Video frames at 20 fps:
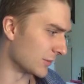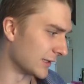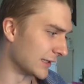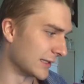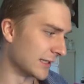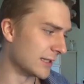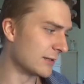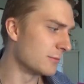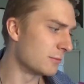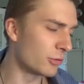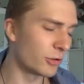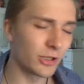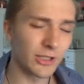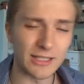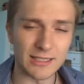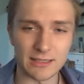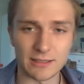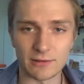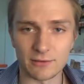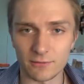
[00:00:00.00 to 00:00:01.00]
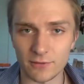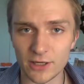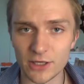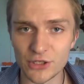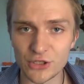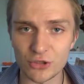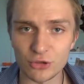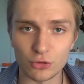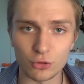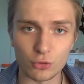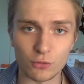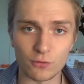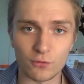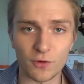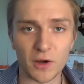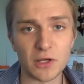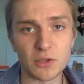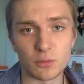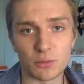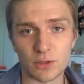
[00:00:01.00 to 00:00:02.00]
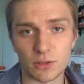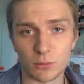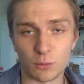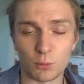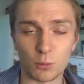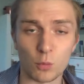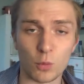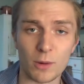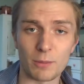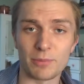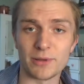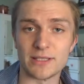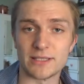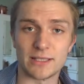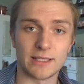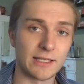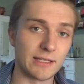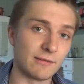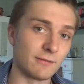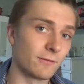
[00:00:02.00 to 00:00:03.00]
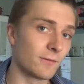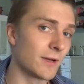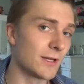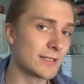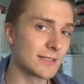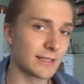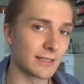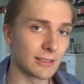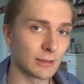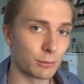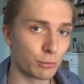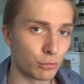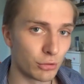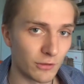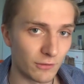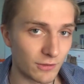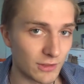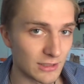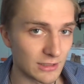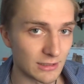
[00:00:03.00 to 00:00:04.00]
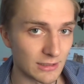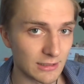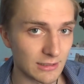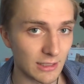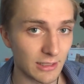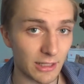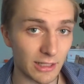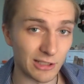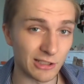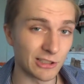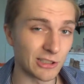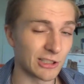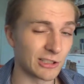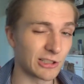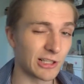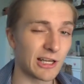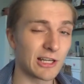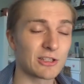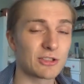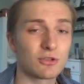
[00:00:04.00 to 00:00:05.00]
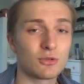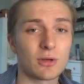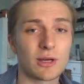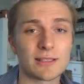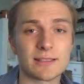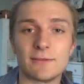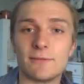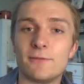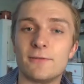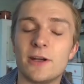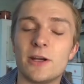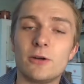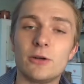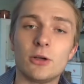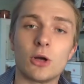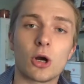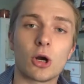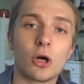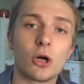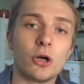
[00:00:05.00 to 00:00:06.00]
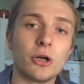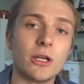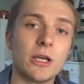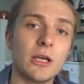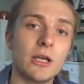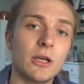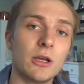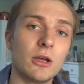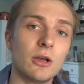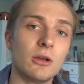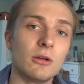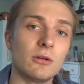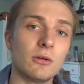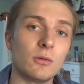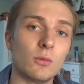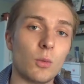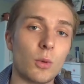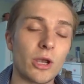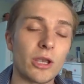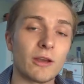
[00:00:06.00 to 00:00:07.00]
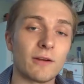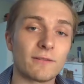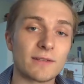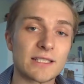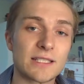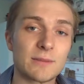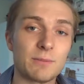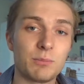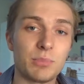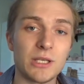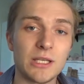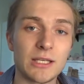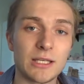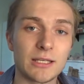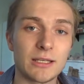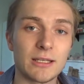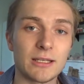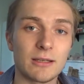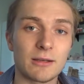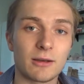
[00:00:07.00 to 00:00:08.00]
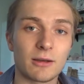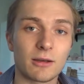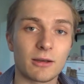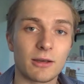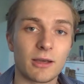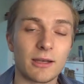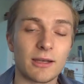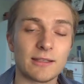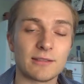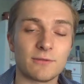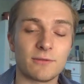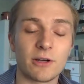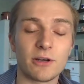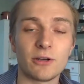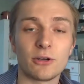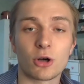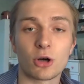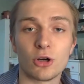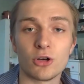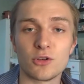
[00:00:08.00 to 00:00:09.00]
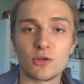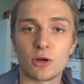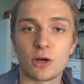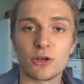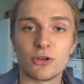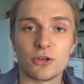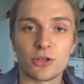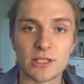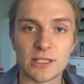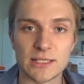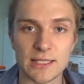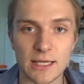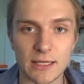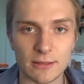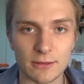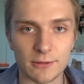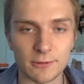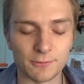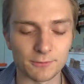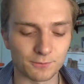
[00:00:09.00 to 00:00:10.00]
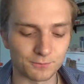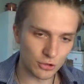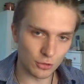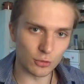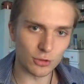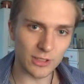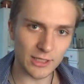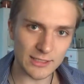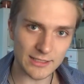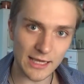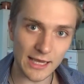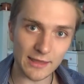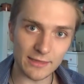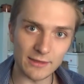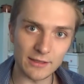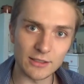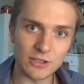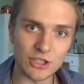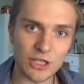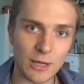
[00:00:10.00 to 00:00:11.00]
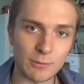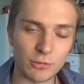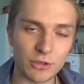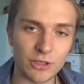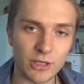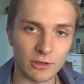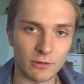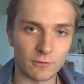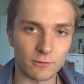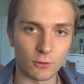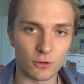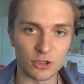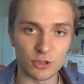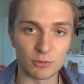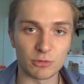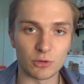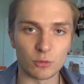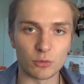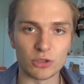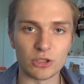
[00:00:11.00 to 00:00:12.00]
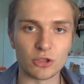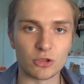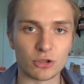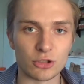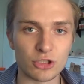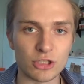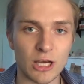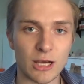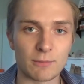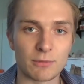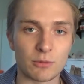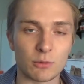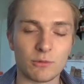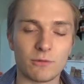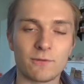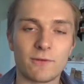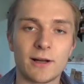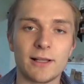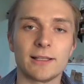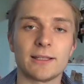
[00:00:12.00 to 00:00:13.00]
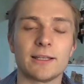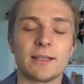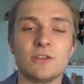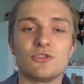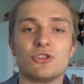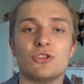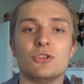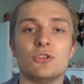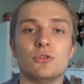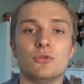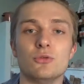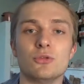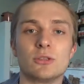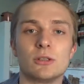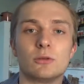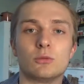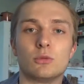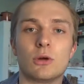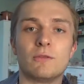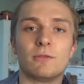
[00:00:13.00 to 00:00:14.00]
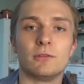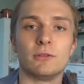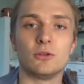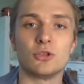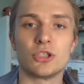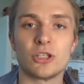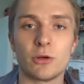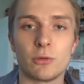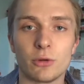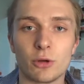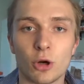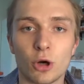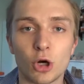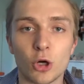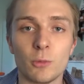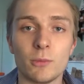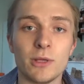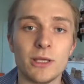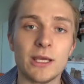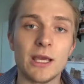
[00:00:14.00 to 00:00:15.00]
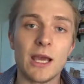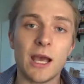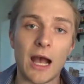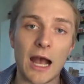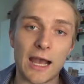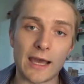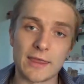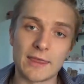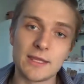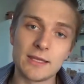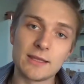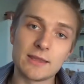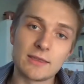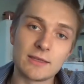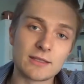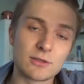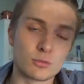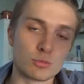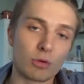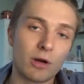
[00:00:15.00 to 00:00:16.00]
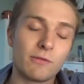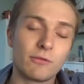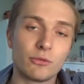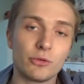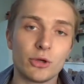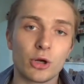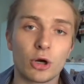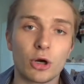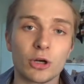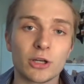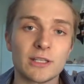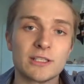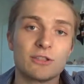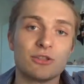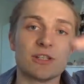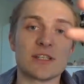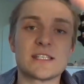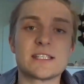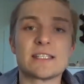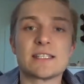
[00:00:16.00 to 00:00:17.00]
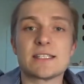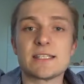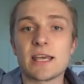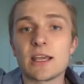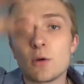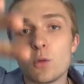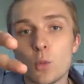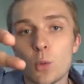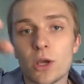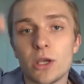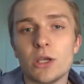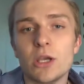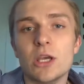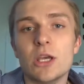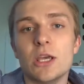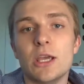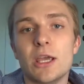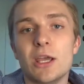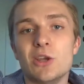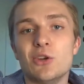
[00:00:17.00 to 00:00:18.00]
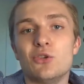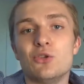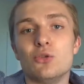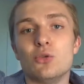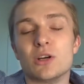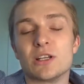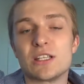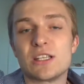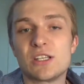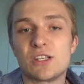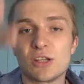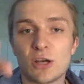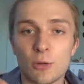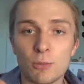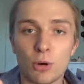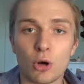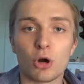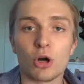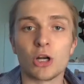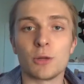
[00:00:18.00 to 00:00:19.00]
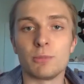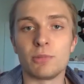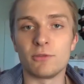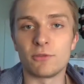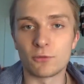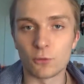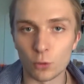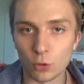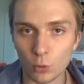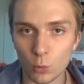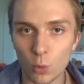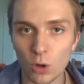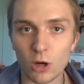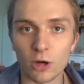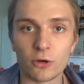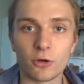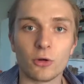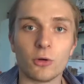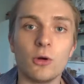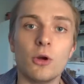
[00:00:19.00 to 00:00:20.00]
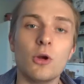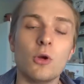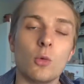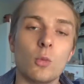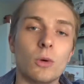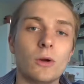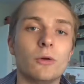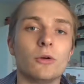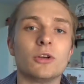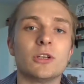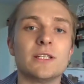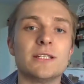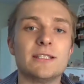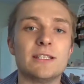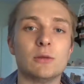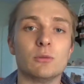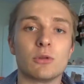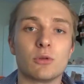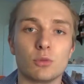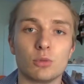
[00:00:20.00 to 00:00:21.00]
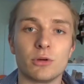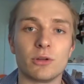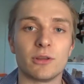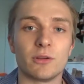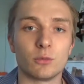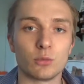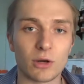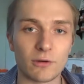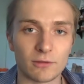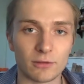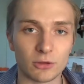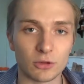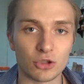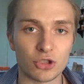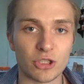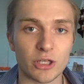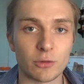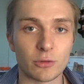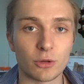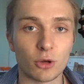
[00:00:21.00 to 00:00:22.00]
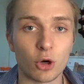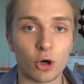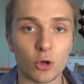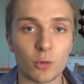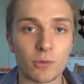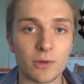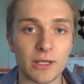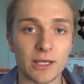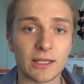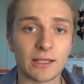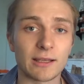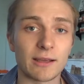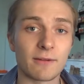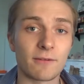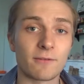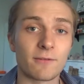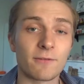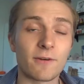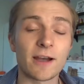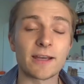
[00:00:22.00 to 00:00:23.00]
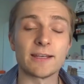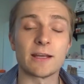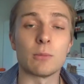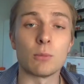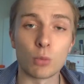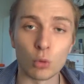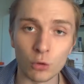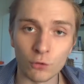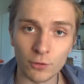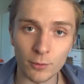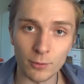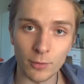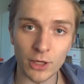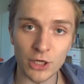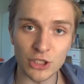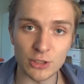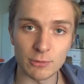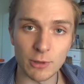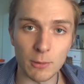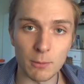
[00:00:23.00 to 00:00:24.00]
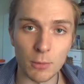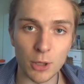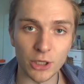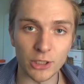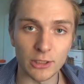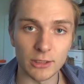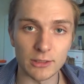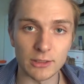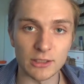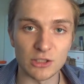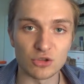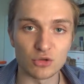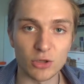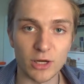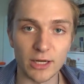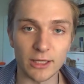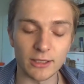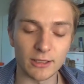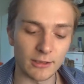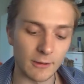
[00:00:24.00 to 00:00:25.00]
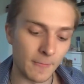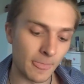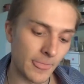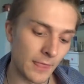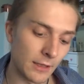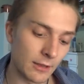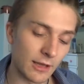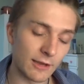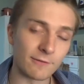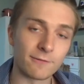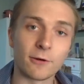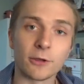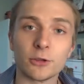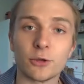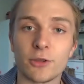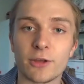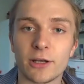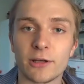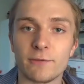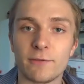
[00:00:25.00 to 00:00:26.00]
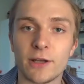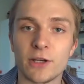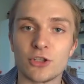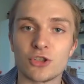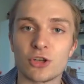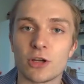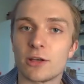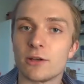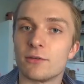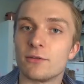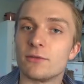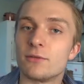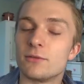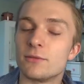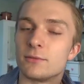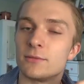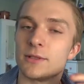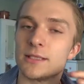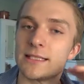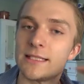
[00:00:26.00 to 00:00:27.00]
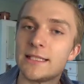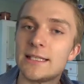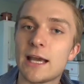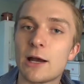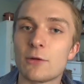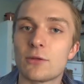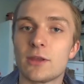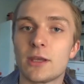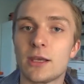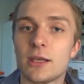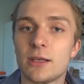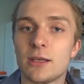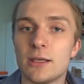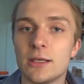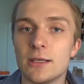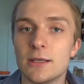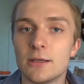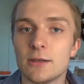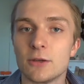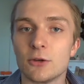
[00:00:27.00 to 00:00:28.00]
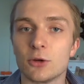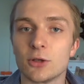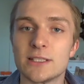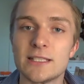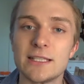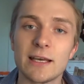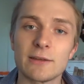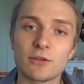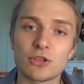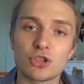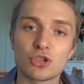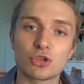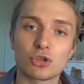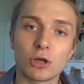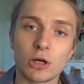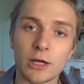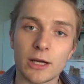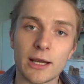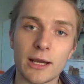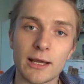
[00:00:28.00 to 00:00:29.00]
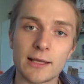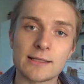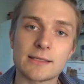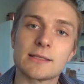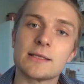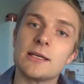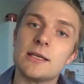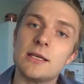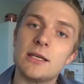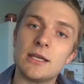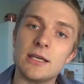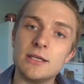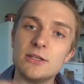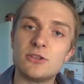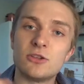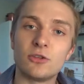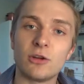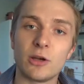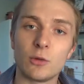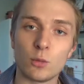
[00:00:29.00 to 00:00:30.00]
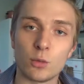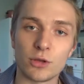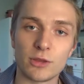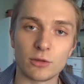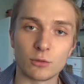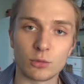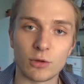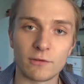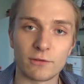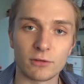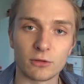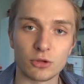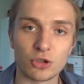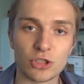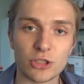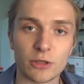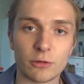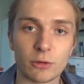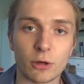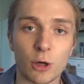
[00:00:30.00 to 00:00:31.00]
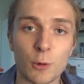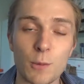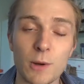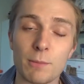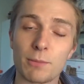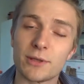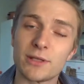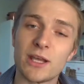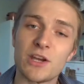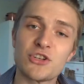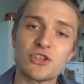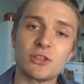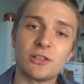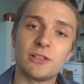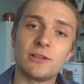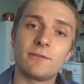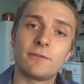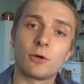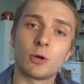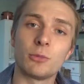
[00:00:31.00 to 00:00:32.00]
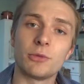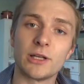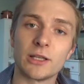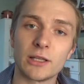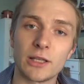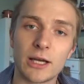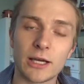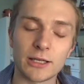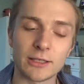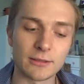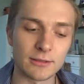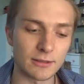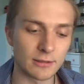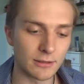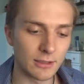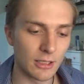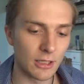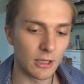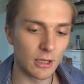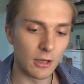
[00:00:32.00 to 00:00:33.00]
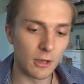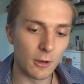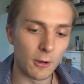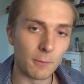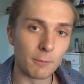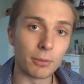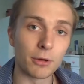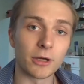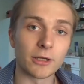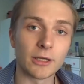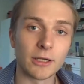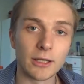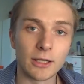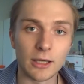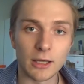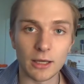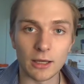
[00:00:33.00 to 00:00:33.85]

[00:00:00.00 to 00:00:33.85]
Lindbergh is an inventor who fights with the weapons that he invents, like I previously said, and Karasu has a very hard way of speaking and it's very hard to understand him. So guys, I think chapter 904 is going to be a really good chapter. We finally get introduced to the Revolutionary Army. I think this Reverie arc is going to segue into a sub arc before Wano, where we're going to deal with the Revolutionary Army and find out more information about Monkey D. Dragon and follow their adventure and see how they, see how the Straw Hats integrate with the Revolutionary Army and potentially form an alliance. But